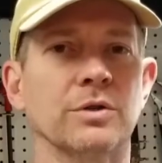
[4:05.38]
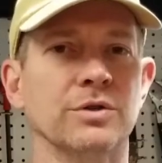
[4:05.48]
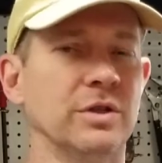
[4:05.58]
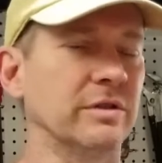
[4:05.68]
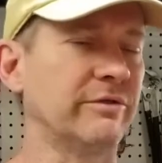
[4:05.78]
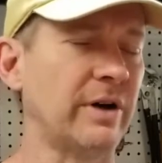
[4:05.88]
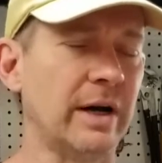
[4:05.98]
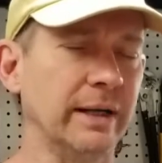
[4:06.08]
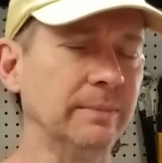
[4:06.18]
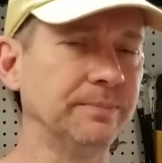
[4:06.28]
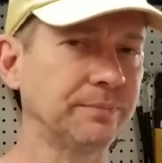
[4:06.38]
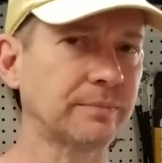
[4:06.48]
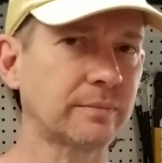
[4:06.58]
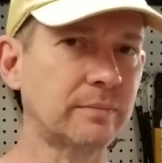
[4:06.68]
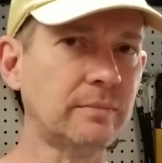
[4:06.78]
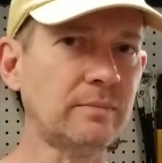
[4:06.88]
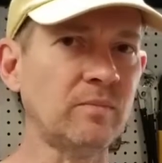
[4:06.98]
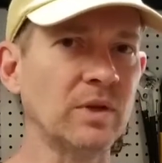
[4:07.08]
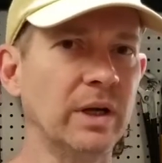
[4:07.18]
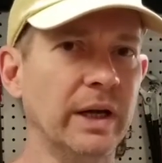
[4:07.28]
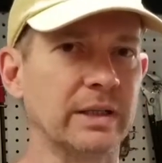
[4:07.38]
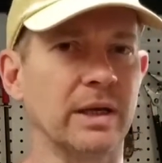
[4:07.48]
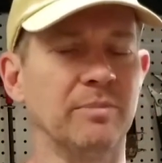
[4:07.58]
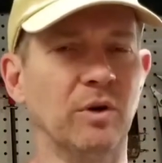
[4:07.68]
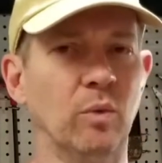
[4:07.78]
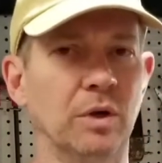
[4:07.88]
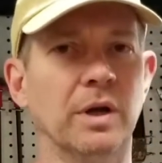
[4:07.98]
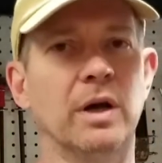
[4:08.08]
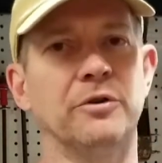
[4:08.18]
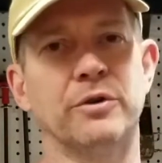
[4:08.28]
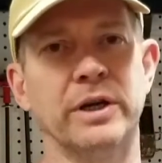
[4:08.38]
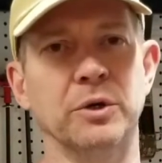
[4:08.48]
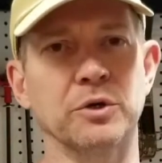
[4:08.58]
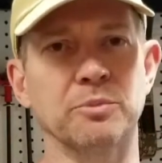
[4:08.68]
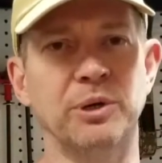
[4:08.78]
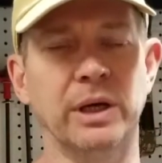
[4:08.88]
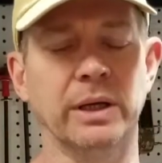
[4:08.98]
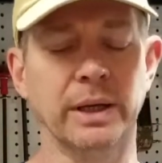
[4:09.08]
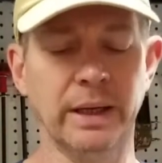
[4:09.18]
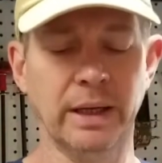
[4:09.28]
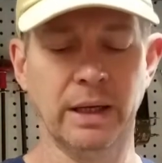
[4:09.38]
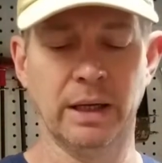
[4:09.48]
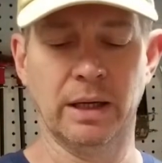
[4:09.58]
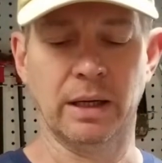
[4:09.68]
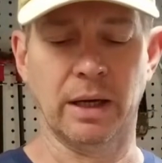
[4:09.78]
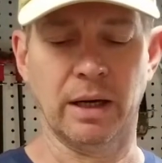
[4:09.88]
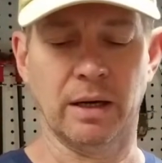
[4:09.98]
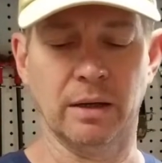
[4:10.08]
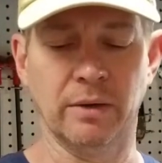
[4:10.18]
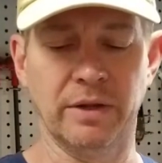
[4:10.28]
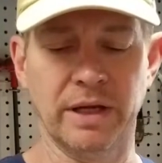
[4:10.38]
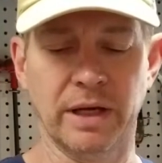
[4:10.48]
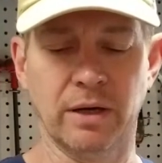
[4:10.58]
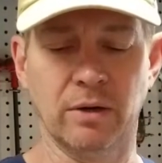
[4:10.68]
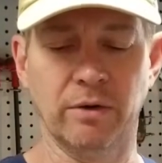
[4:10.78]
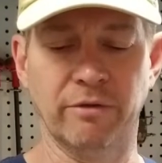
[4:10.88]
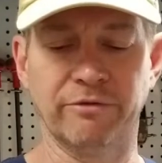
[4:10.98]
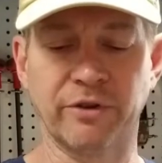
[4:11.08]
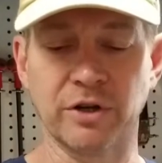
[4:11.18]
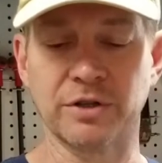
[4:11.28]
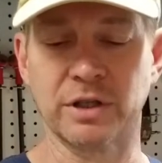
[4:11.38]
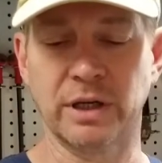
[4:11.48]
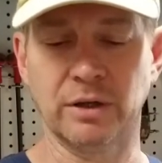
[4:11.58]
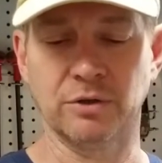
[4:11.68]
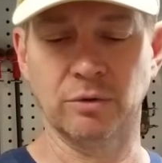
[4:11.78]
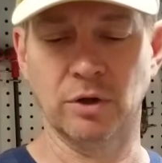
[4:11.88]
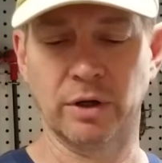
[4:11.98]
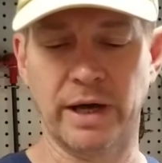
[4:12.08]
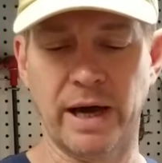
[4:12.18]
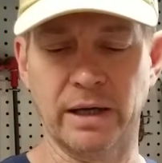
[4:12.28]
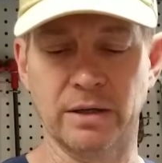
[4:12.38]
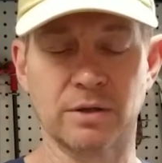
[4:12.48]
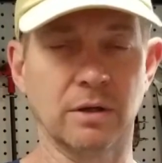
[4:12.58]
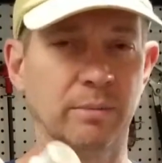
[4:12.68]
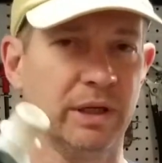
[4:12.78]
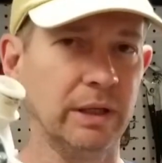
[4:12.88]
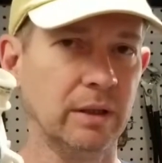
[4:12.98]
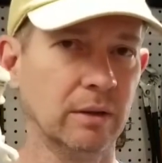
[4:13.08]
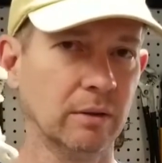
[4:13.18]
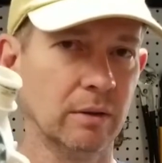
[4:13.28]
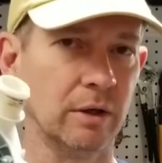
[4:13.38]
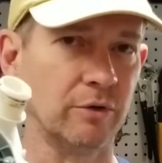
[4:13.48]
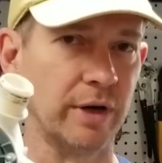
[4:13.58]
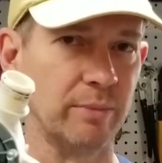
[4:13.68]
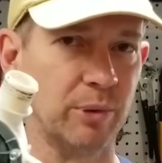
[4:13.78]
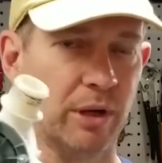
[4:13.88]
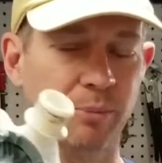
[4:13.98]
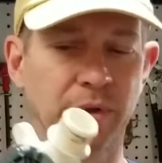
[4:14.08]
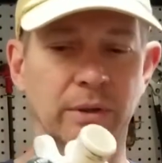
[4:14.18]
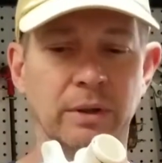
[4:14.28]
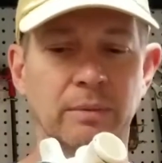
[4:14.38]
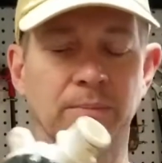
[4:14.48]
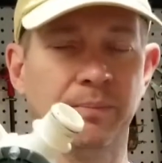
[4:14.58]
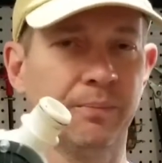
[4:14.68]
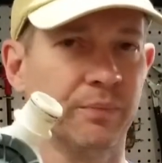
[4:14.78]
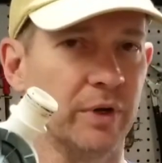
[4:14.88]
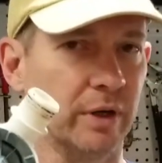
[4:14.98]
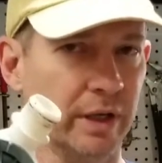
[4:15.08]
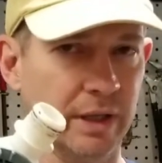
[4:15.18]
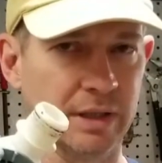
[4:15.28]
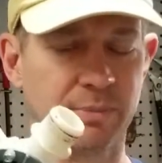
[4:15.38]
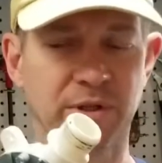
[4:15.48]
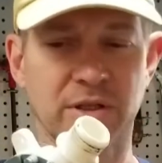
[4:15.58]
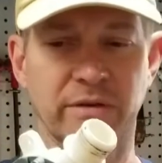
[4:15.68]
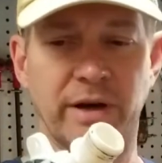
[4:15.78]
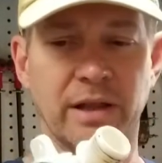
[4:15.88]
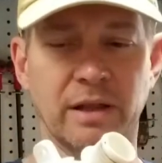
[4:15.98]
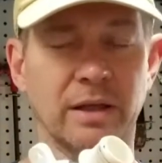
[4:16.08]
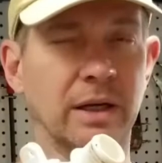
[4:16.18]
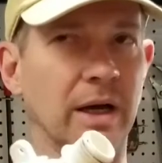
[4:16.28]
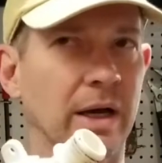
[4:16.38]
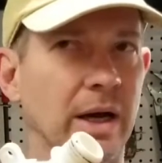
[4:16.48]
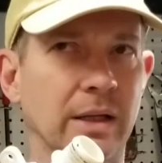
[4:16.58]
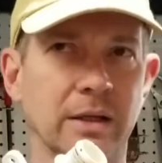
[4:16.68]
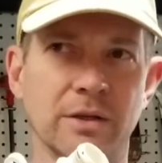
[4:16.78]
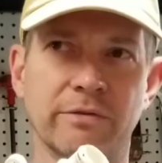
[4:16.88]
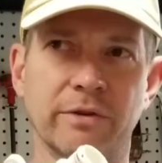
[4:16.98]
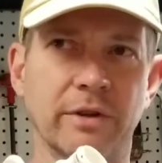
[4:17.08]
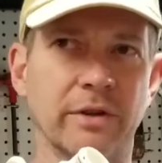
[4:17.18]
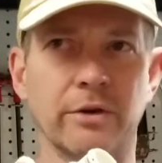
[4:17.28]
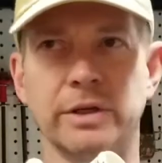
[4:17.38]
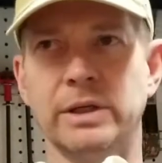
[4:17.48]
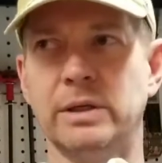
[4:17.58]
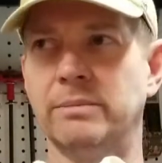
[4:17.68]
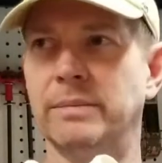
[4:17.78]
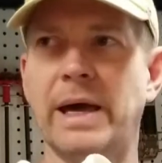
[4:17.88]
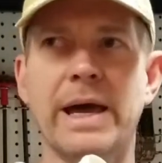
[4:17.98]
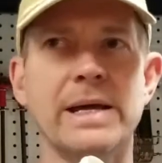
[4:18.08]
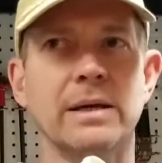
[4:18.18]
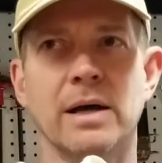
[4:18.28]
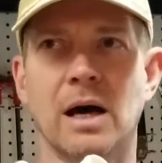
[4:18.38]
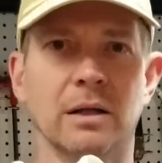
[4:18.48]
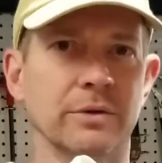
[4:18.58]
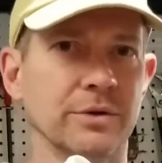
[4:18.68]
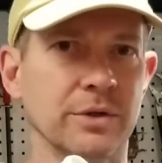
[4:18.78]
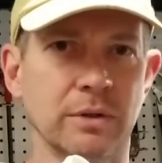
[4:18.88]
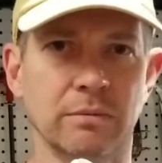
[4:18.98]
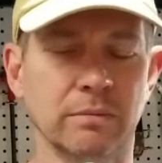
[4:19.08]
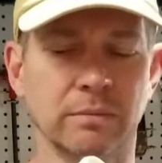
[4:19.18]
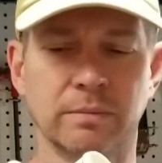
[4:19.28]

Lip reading: just fine, except it will not drain or spin, then the first thing to look at is going to be a drain pump. They're inexpensive. I think I got this for $38 and